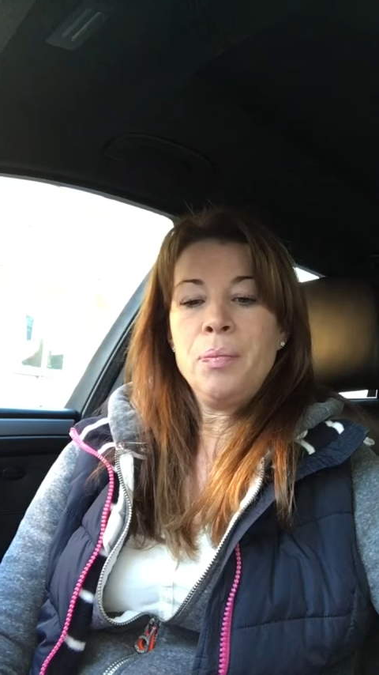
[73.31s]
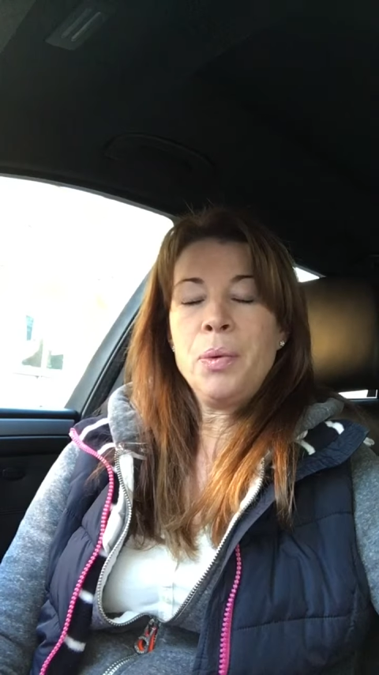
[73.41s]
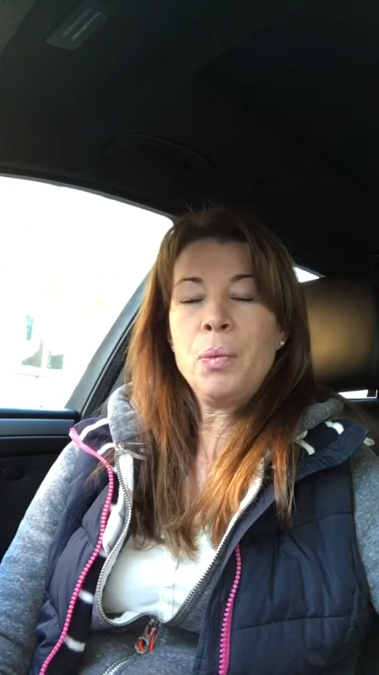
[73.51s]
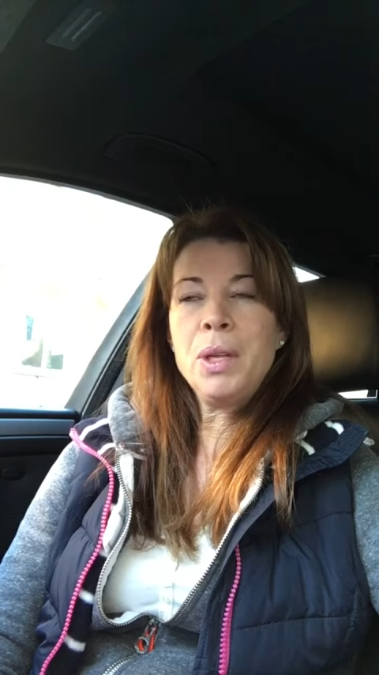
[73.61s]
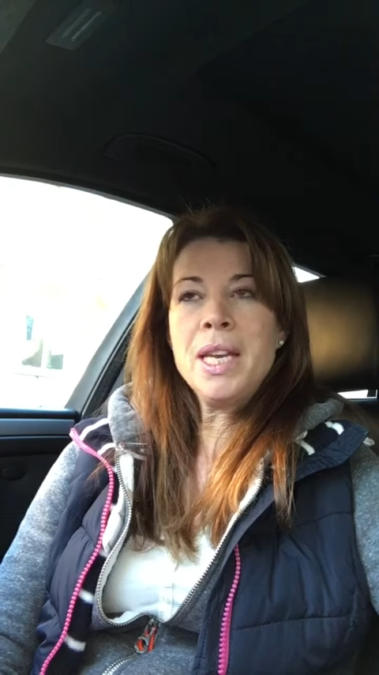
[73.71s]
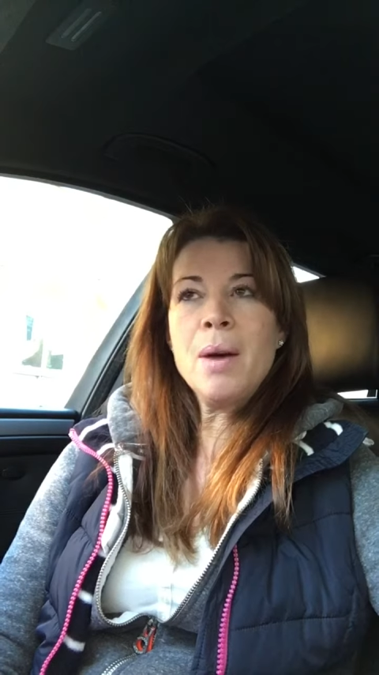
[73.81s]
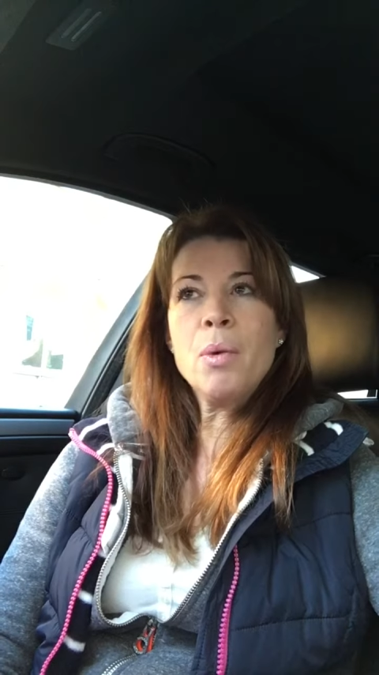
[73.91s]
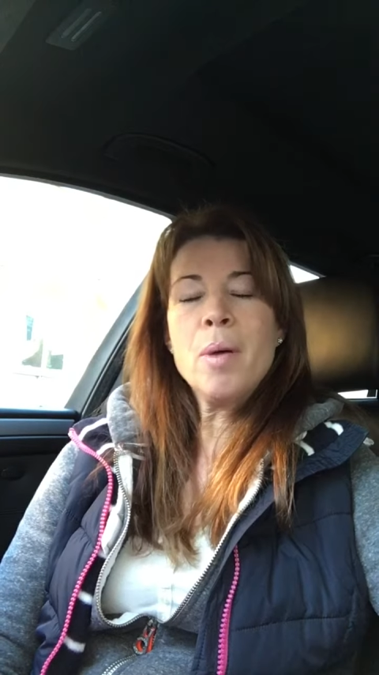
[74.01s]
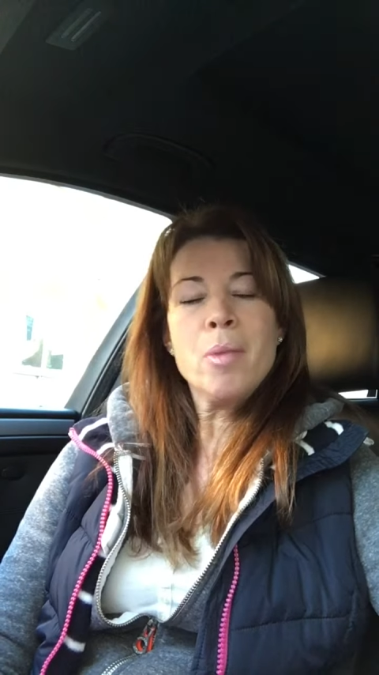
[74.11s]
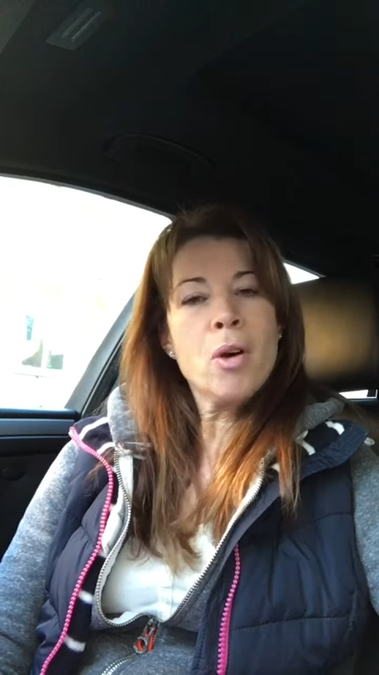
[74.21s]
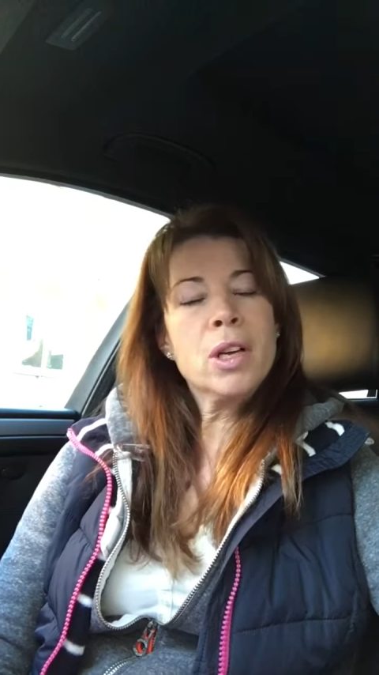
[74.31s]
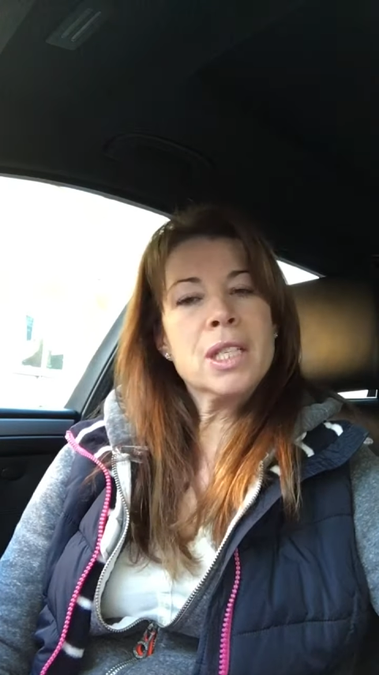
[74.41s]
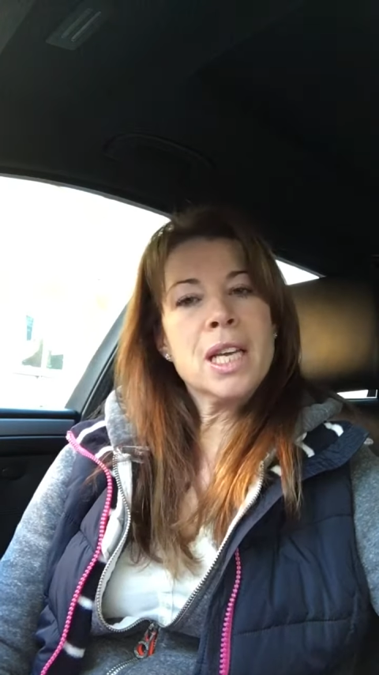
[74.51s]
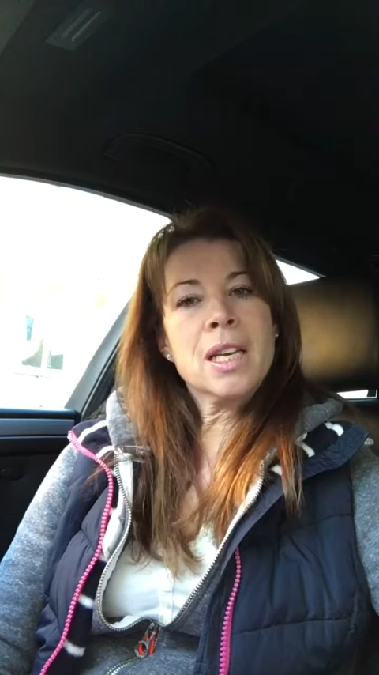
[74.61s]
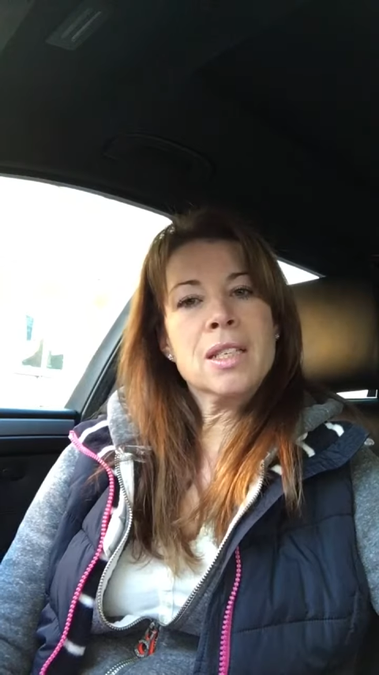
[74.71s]
But with network
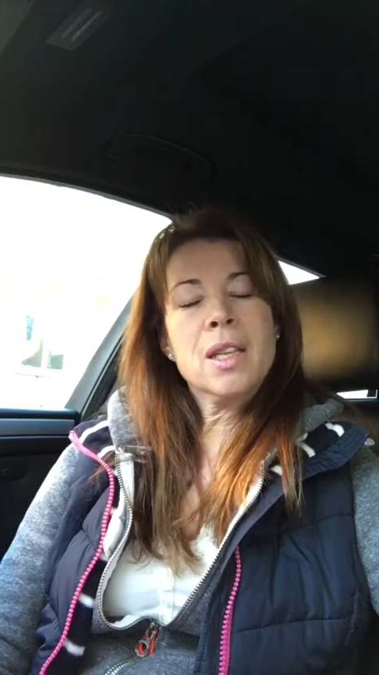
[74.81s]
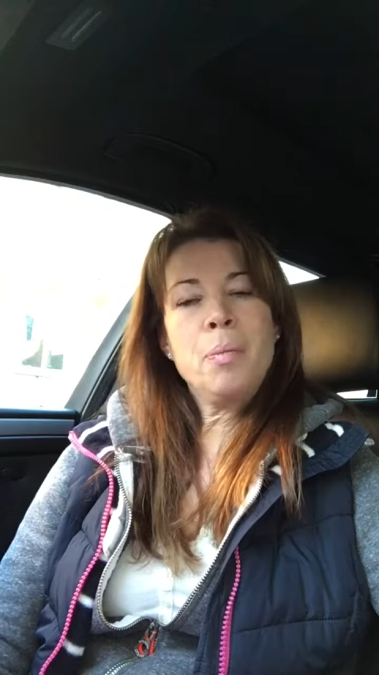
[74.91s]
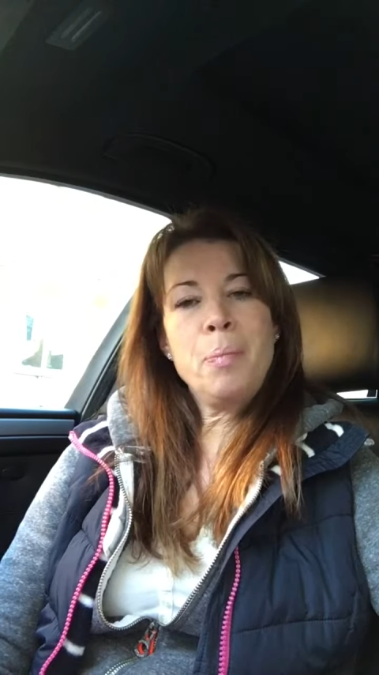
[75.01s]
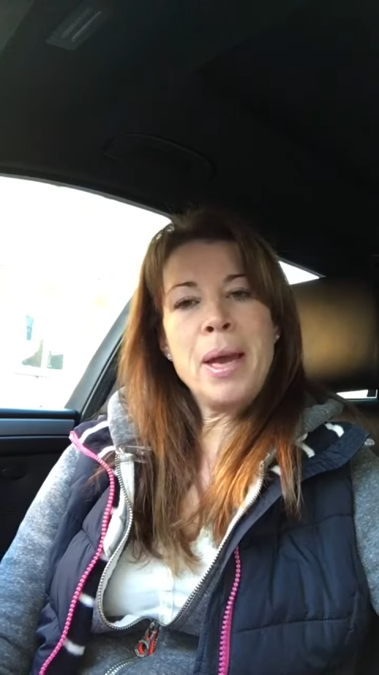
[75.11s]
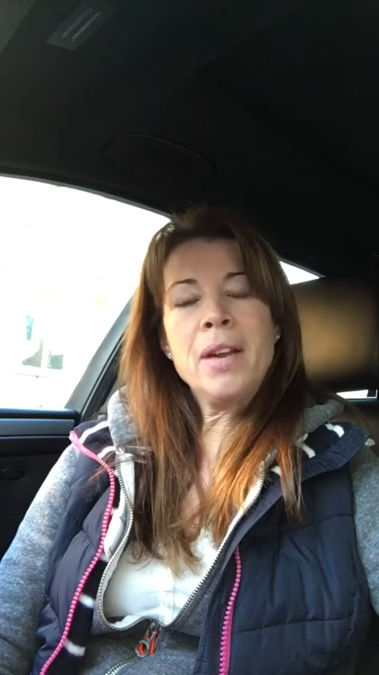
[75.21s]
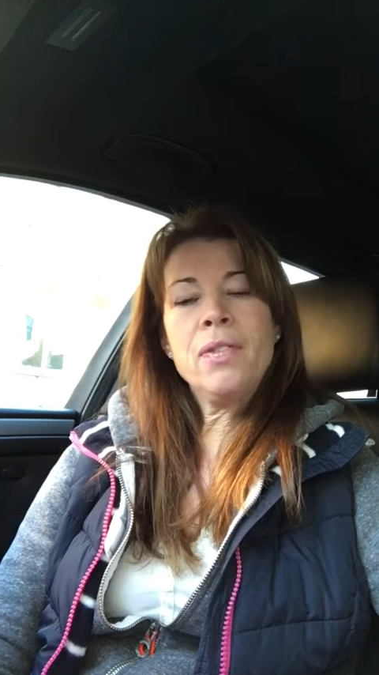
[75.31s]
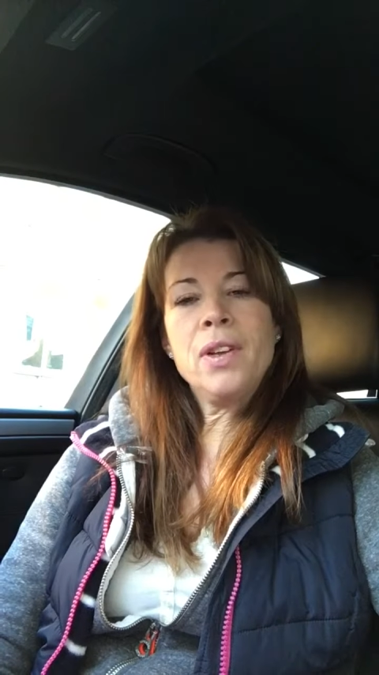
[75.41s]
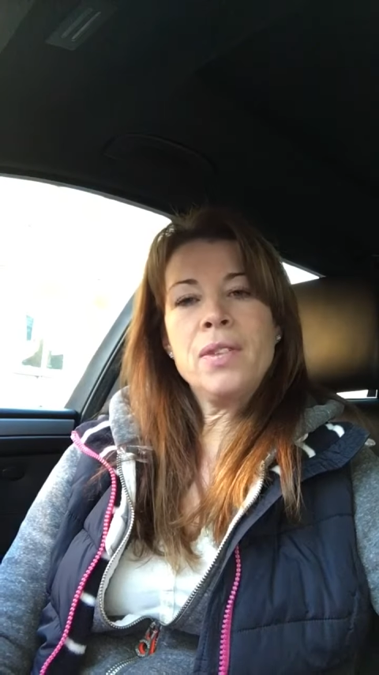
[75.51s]
marketing, so the benefit